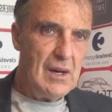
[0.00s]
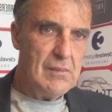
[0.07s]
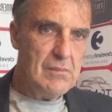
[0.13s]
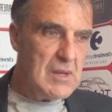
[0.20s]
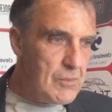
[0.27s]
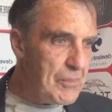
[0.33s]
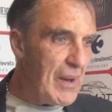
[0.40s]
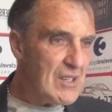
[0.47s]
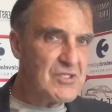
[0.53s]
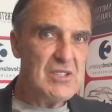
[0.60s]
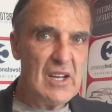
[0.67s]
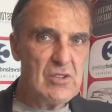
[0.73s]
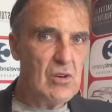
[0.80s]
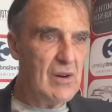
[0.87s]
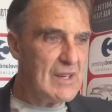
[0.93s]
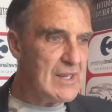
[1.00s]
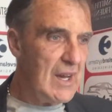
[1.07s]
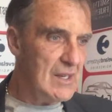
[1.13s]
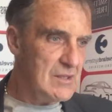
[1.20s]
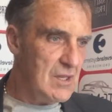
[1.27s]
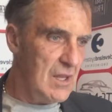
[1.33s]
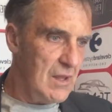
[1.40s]
me personally, I don't like
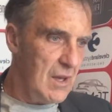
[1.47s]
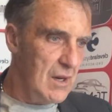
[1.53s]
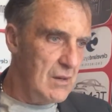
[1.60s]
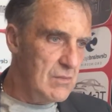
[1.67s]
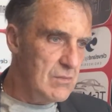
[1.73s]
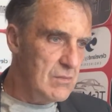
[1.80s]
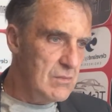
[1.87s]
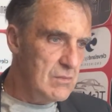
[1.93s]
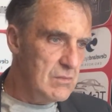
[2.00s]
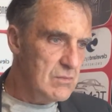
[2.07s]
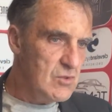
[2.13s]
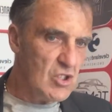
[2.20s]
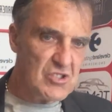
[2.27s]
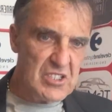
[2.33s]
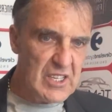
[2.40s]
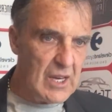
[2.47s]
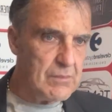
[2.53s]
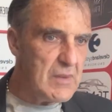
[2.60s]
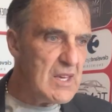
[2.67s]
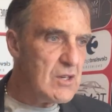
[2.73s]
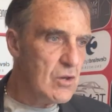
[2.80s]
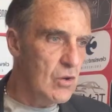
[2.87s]
guys like that. Doesn't get
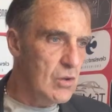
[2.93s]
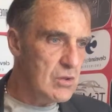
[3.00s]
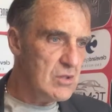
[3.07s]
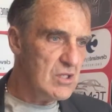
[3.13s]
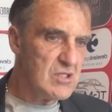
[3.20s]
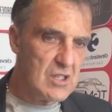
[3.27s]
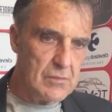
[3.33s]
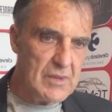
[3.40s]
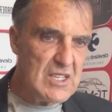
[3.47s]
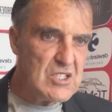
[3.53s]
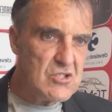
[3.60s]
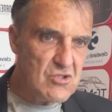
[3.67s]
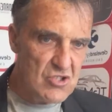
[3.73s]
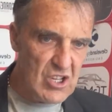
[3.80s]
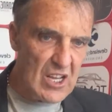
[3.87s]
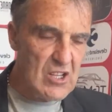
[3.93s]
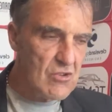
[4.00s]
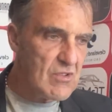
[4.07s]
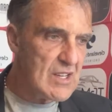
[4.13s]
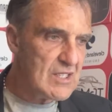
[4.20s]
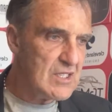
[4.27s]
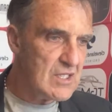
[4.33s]
me going, doesn't get me
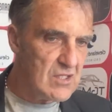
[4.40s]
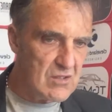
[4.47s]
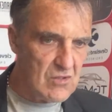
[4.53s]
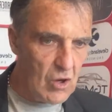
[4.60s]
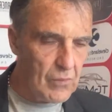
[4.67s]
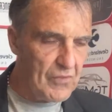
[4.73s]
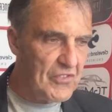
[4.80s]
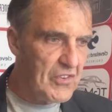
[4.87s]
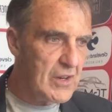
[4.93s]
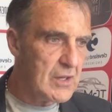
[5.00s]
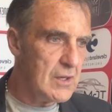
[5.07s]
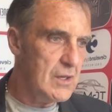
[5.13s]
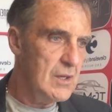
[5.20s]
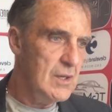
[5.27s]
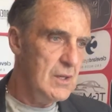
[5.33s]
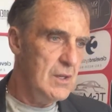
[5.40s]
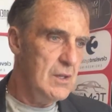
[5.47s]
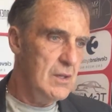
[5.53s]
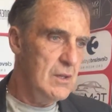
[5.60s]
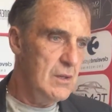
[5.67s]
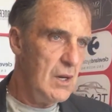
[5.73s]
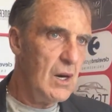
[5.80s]
generated and up for it.
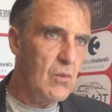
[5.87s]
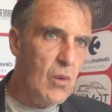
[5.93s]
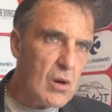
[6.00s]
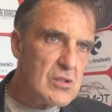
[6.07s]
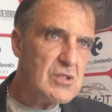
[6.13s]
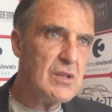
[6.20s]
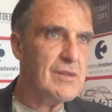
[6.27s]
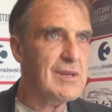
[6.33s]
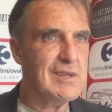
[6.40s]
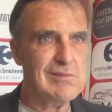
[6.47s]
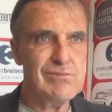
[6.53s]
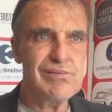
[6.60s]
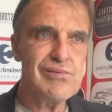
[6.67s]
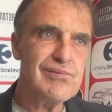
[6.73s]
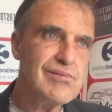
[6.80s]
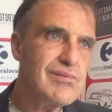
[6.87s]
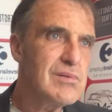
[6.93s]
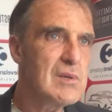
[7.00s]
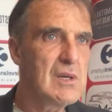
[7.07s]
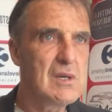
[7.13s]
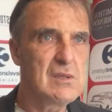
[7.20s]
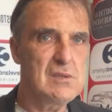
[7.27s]
I watch it and think,
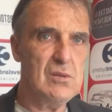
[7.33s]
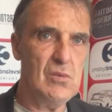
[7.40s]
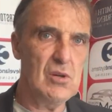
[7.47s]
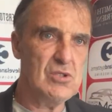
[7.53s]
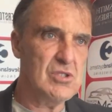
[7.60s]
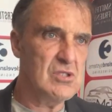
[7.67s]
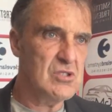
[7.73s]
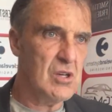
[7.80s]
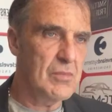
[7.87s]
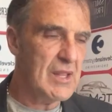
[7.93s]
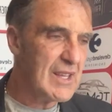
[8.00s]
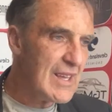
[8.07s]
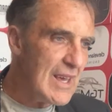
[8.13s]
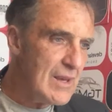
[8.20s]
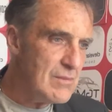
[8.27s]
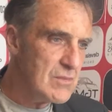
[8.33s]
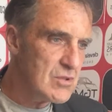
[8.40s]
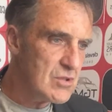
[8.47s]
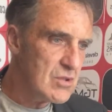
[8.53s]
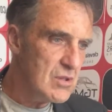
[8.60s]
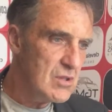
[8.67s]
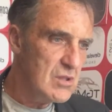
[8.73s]
so watching some of the
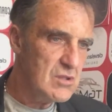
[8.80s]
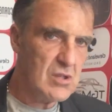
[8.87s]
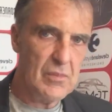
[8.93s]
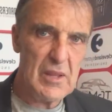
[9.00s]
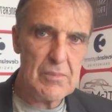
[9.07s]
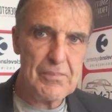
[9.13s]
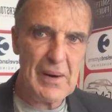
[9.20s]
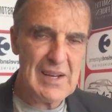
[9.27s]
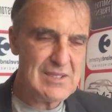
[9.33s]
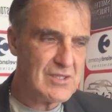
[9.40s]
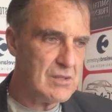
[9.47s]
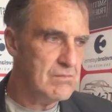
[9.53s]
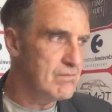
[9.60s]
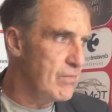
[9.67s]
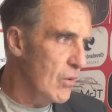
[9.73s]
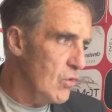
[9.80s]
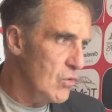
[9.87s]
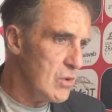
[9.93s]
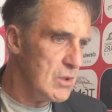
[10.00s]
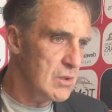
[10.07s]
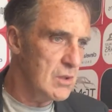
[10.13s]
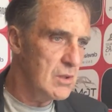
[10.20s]
games, some of the passing,
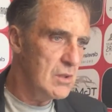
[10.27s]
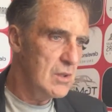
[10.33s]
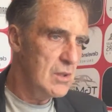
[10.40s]
boring.